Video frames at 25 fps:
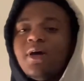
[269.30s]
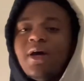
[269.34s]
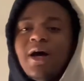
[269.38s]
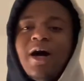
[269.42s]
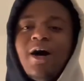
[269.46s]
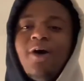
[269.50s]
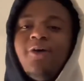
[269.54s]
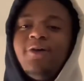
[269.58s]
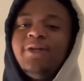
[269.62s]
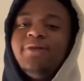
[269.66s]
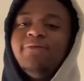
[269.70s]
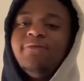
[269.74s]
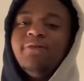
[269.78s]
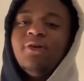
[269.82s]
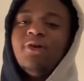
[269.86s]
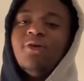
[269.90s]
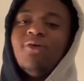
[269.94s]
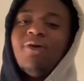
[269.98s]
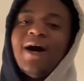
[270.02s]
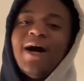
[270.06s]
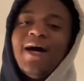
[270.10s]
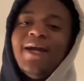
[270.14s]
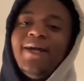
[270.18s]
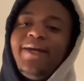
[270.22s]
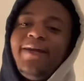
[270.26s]
I don't even know
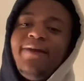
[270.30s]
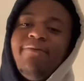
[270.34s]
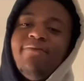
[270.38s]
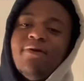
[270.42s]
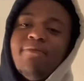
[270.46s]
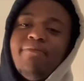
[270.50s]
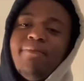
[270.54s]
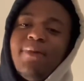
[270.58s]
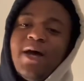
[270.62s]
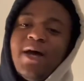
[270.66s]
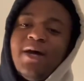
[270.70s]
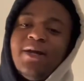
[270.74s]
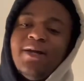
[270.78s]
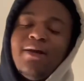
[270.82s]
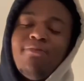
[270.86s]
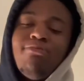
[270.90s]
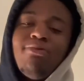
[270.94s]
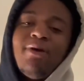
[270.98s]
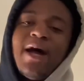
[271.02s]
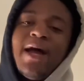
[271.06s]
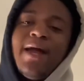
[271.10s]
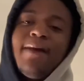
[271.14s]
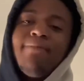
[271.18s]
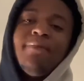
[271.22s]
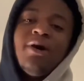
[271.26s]
how they even met. They
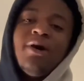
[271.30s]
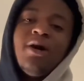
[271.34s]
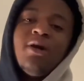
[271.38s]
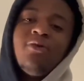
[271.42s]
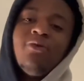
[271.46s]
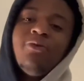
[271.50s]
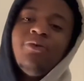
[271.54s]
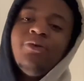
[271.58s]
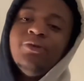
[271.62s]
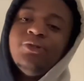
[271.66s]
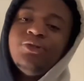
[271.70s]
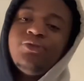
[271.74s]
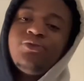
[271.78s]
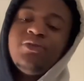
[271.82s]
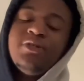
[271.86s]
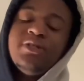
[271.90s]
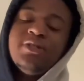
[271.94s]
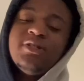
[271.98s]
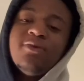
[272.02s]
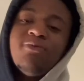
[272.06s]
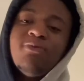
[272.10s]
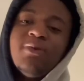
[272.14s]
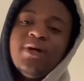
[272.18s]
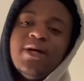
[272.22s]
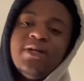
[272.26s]
probably met her on the street
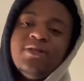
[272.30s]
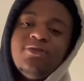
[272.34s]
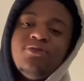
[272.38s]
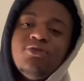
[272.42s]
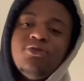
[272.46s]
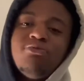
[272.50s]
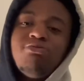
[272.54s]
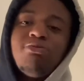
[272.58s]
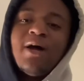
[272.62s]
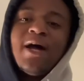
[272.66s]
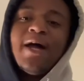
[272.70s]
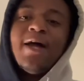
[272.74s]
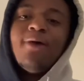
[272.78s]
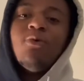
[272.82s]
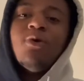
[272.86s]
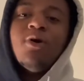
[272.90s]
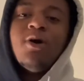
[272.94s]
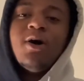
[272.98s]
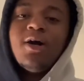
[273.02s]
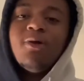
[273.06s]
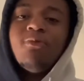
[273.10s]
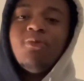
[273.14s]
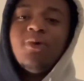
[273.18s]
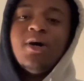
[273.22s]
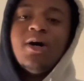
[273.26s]
somewhere. She was probably
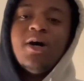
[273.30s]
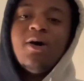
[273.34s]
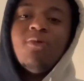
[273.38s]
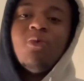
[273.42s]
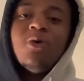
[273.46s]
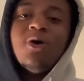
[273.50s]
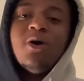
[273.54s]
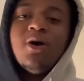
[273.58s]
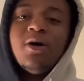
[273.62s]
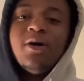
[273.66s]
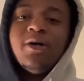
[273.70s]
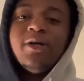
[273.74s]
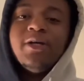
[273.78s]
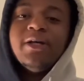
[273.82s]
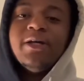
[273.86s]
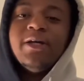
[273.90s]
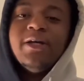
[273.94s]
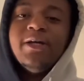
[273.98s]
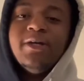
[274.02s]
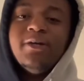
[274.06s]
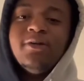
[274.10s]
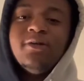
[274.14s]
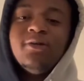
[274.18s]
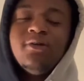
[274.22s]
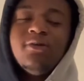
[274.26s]
walking with her water
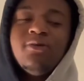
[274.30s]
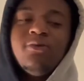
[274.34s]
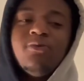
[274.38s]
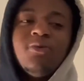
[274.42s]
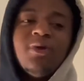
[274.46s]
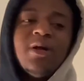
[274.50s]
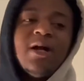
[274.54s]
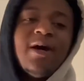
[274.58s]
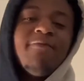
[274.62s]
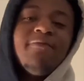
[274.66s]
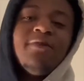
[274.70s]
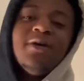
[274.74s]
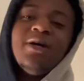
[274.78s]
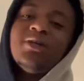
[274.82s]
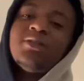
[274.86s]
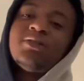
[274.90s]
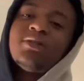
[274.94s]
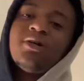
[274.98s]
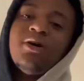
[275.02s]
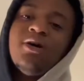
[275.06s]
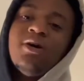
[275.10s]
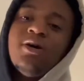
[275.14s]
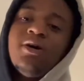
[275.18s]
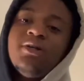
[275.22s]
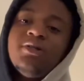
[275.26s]
cane, whatever that's
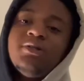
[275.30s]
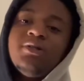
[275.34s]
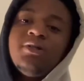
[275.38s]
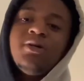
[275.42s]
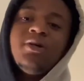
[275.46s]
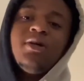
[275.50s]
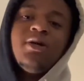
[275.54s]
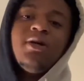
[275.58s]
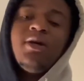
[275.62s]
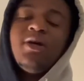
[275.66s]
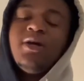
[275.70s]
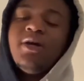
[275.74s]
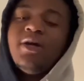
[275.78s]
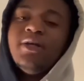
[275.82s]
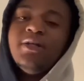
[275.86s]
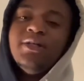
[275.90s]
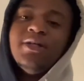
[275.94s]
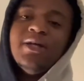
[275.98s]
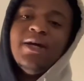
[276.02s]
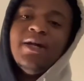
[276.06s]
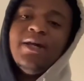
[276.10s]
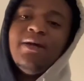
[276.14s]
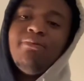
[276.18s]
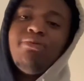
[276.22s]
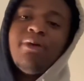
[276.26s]
called. And
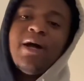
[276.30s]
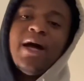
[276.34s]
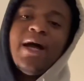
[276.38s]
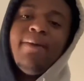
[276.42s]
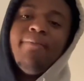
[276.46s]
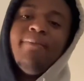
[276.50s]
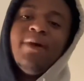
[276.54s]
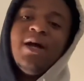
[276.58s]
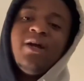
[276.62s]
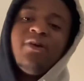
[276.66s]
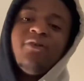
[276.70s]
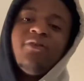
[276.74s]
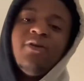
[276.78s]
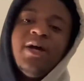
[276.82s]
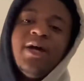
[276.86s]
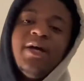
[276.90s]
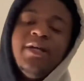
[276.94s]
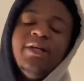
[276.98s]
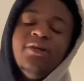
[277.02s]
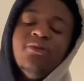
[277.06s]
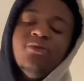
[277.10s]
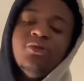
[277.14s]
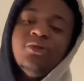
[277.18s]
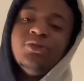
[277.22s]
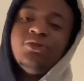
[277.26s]
yeah, they probably met
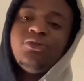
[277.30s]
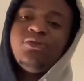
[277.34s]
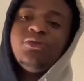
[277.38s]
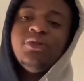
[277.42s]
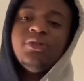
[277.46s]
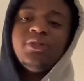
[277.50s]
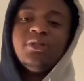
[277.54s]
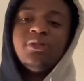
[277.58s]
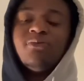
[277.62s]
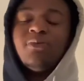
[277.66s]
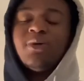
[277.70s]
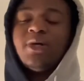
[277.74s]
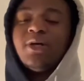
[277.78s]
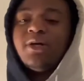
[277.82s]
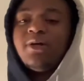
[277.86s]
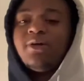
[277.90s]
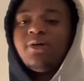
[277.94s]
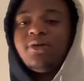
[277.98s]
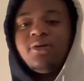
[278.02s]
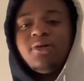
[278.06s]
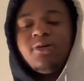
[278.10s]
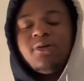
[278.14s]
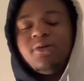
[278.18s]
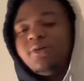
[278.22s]
Granny on the street somewhere.